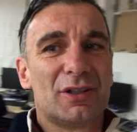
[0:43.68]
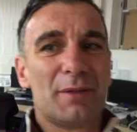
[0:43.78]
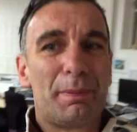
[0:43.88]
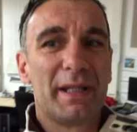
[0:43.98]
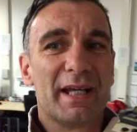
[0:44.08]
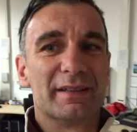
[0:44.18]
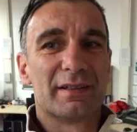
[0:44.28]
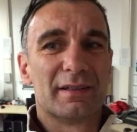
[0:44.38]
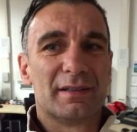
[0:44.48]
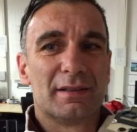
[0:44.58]
You got a pinhead?
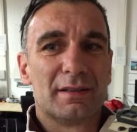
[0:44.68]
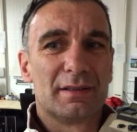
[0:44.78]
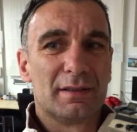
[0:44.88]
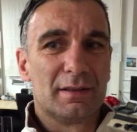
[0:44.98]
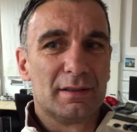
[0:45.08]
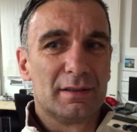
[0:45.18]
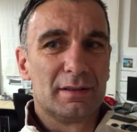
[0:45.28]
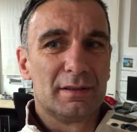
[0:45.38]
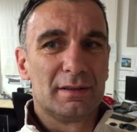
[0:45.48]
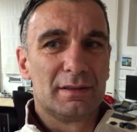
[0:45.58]

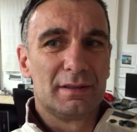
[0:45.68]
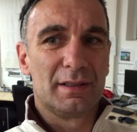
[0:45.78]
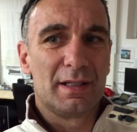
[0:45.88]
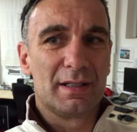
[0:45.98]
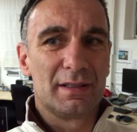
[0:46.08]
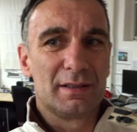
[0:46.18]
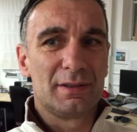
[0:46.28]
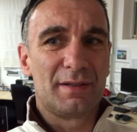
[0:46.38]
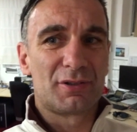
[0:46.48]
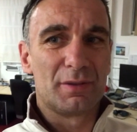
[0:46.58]
Yeah,
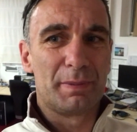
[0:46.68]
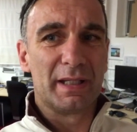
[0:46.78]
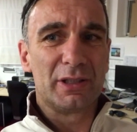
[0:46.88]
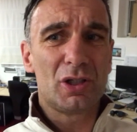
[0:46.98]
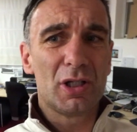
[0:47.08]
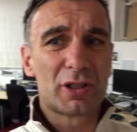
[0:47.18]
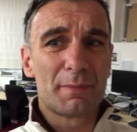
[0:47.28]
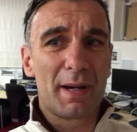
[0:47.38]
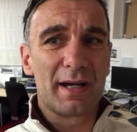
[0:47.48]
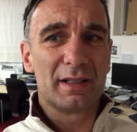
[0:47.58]
you have got a pinhead. You look
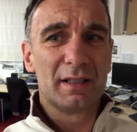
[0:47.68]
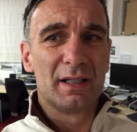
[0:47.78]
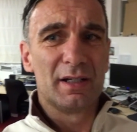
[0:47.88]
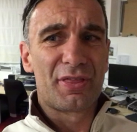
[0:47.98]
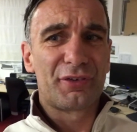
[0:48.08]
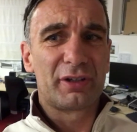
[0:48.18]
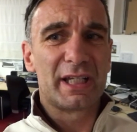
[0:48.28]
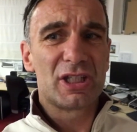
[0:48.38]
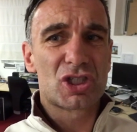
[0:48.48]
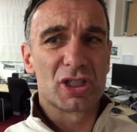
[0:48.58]
about
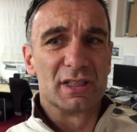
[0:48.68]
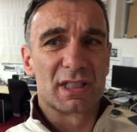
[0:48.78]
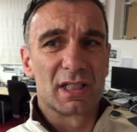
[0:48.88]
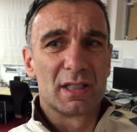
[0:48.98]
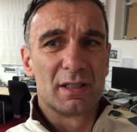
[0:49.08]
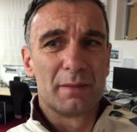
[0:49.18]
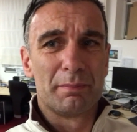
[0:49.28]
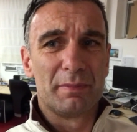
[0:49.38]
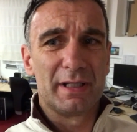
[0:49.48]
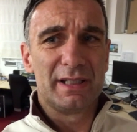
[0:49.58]
3 inches
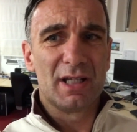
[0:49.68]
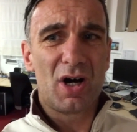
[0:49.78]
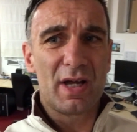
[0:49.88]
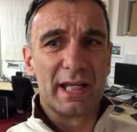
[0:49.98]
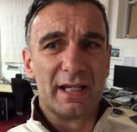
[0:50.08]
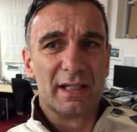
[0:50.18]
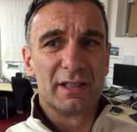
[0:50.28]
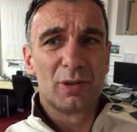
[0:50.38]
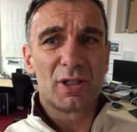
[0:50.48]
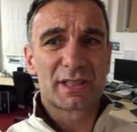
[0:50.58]
in height.
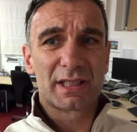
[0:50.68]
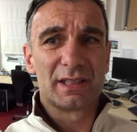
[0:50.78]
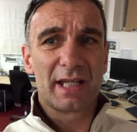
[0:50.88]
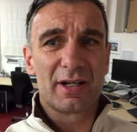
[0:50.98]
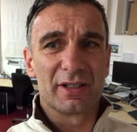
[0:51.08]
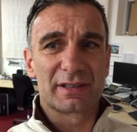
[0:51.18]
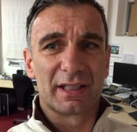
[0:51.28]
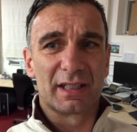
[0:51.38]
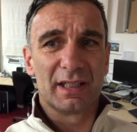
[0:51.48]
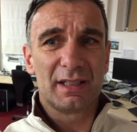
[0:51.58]
You are sitting down, I
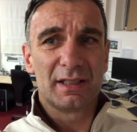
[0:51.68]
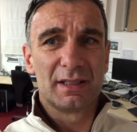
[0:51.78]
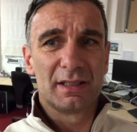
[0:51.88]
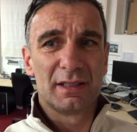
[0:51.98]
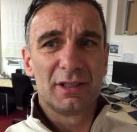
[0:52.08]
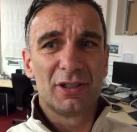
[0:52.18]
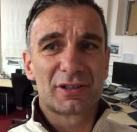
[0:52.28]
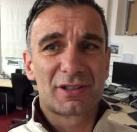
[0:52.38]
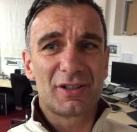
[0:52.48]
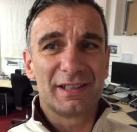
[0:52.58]
take it. You
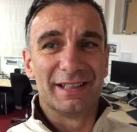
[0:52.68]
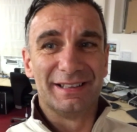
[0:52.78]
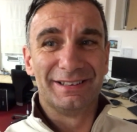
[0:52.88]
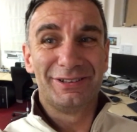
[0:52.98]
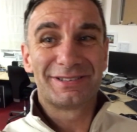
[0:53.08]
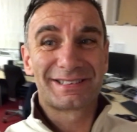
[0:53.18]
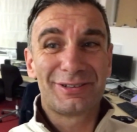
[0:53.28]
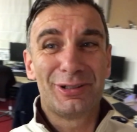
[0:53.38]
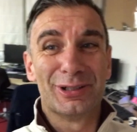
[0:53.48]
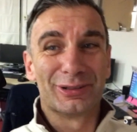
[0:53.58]
look tiny. You
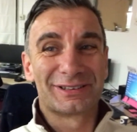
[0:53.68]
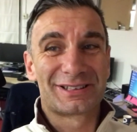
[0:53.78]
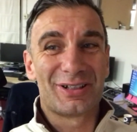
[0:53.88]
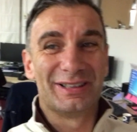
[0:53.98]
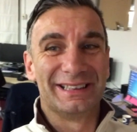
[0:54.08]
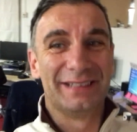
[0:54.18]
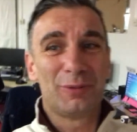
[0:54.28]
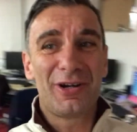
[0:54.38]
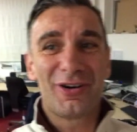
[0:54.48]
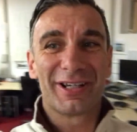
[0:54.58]
still look tiny.
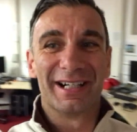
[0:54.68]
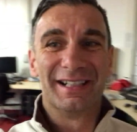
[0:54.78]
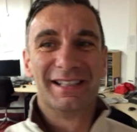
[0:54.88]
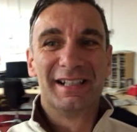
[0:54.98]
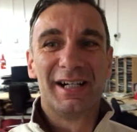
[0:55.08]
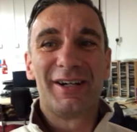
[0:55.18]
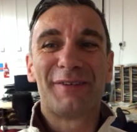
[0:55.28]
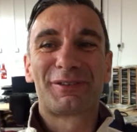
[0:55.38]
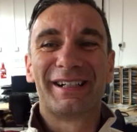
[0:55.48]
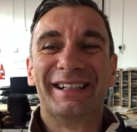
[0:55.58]
Where are you? I
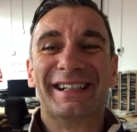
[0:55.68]
have to.